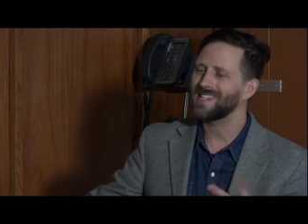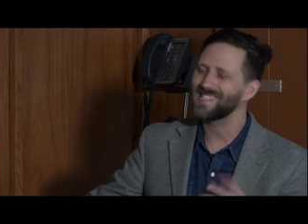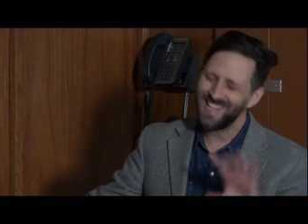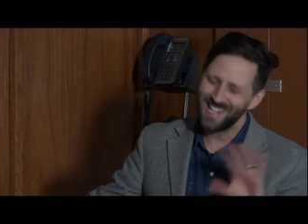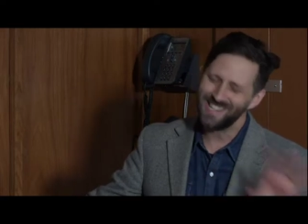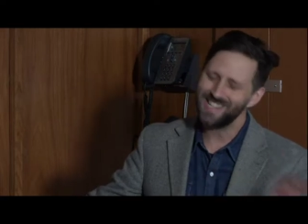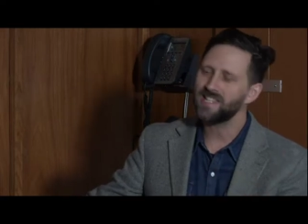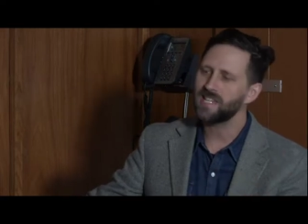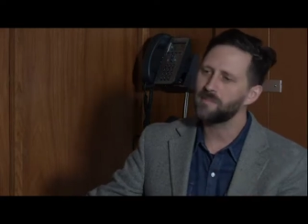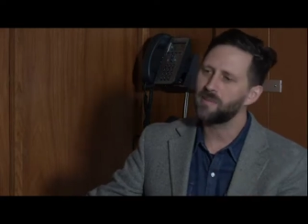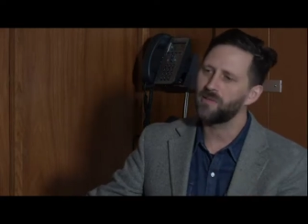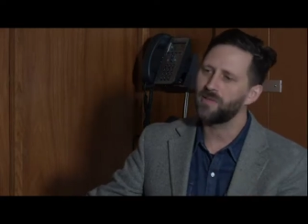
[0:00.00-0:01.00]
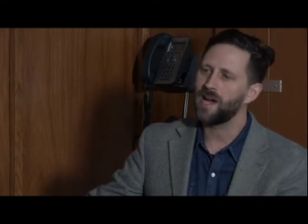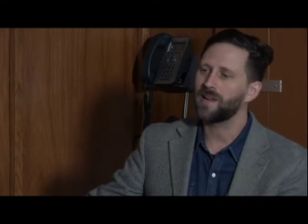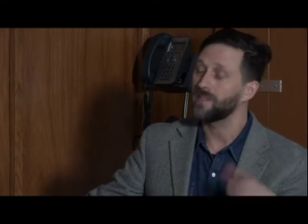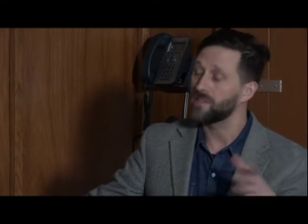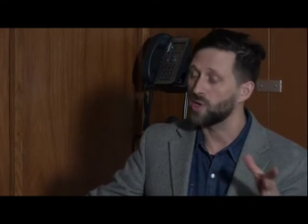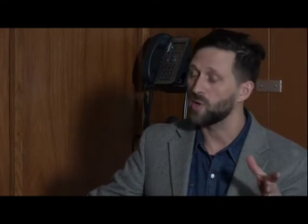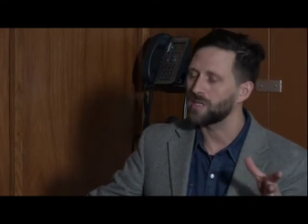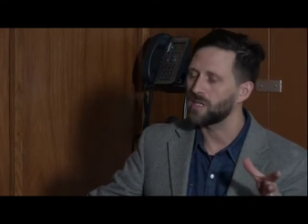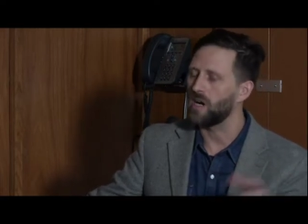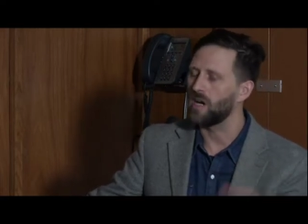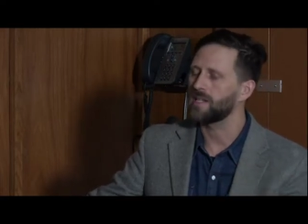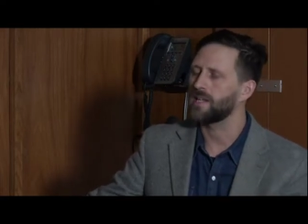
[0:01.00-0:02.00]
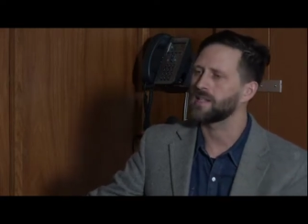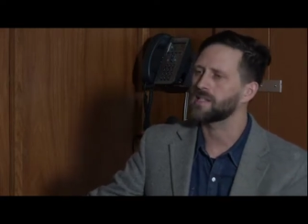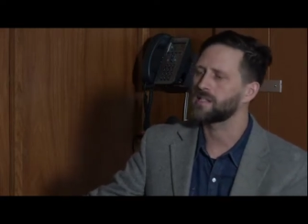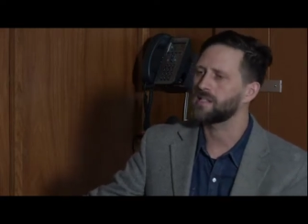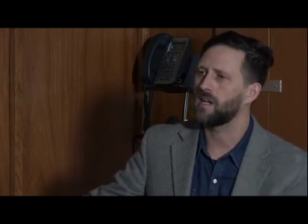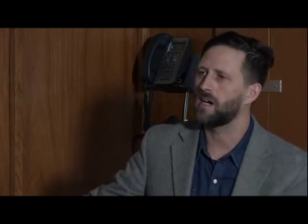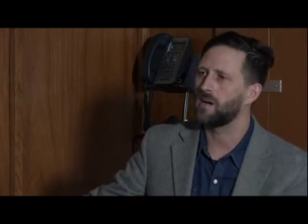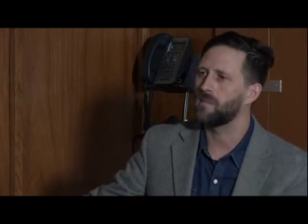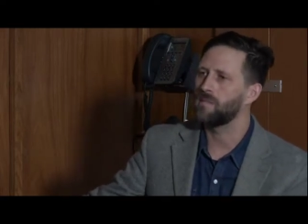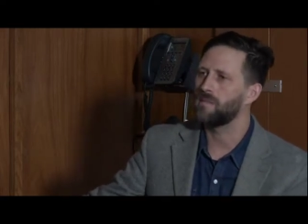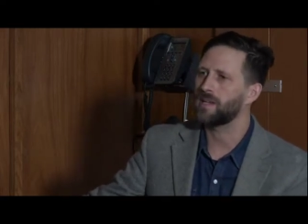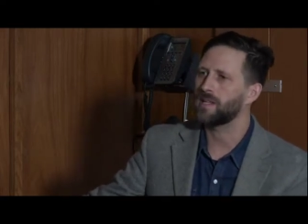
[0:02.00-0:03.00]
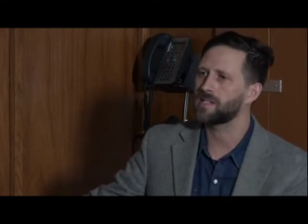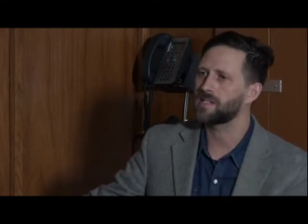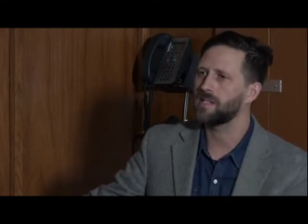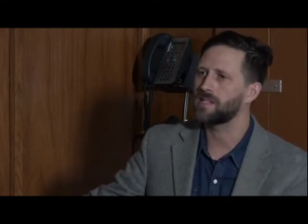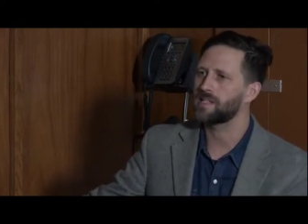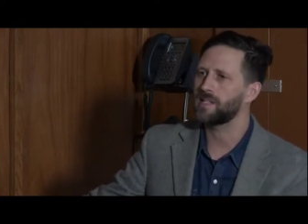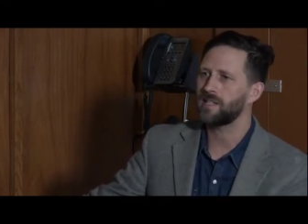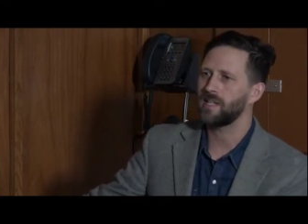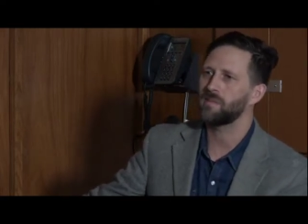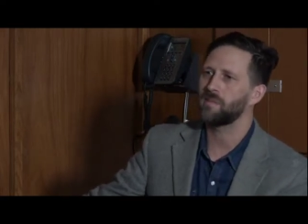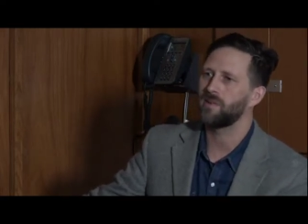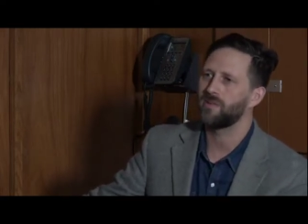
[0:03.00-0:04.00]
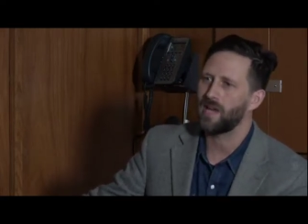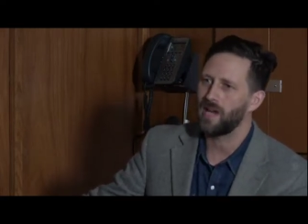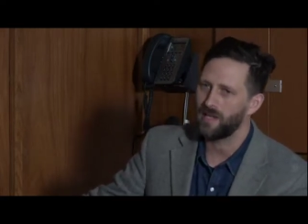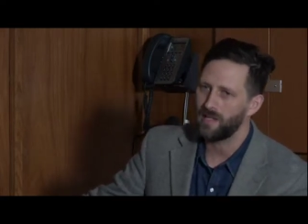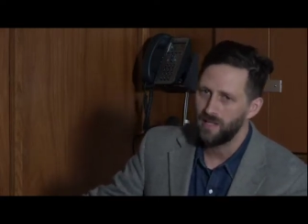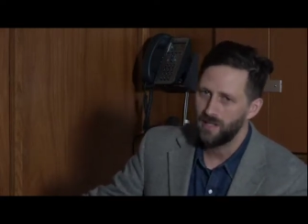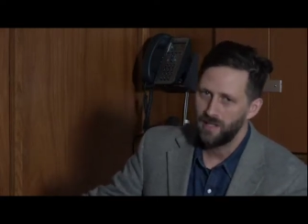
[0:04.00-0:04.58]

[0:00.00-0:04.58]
it's not thinking about that in the German context, but it's thinking about that,